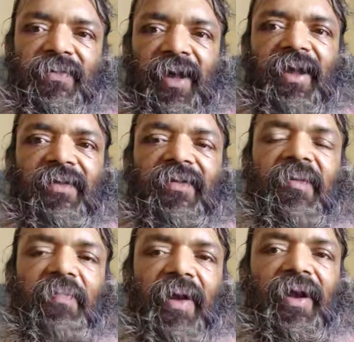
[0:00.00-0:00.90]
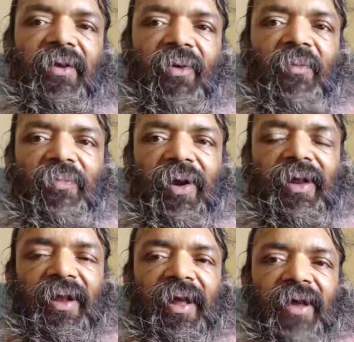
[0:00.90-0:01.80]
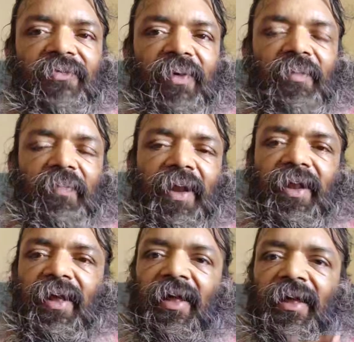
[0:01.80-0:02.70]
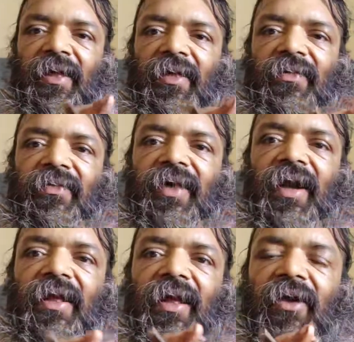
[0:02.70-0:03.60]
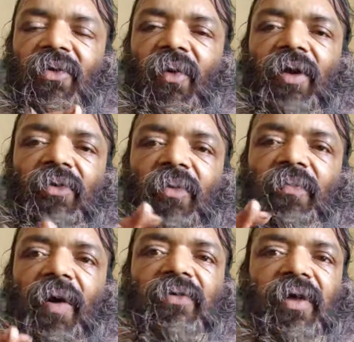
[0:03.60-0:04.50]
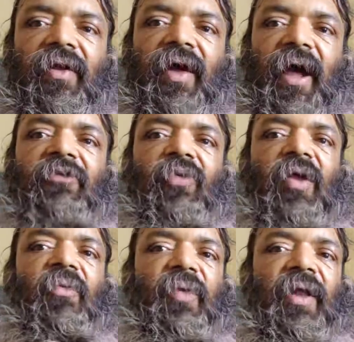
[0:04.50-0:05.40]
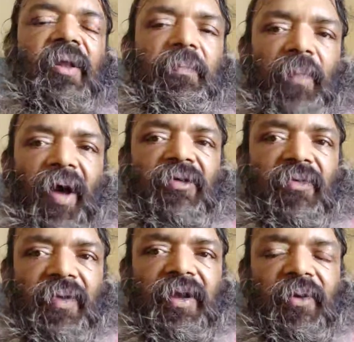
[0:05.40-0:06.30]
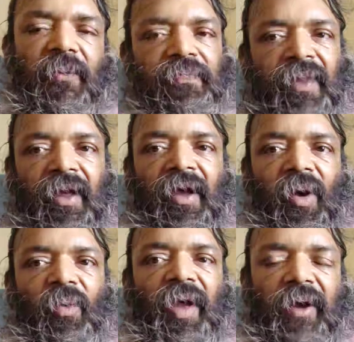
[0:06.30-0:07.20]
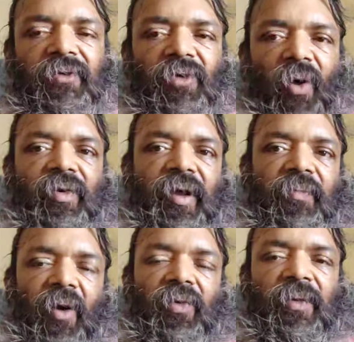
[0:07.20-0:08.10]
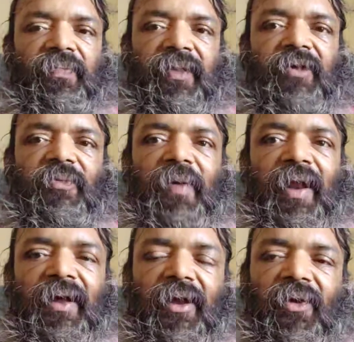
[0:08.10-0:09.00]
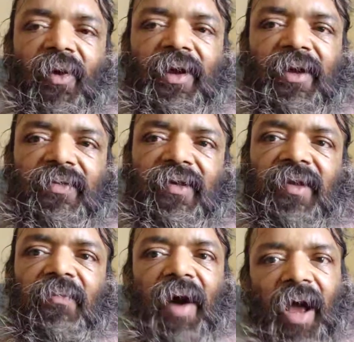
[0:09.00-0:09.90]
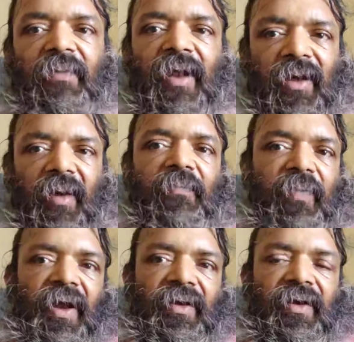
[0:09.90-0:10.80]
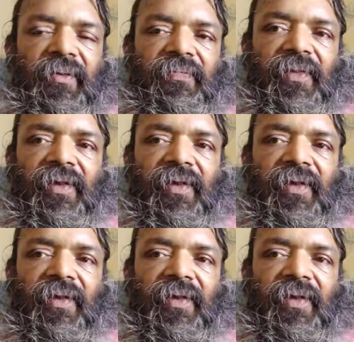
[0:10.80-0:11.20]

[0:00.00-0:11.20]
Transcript: Z is dependent component in xy plane. Z equal to function. Actually, in the past video, we had talked about the spherical coordinate system. I will complete it.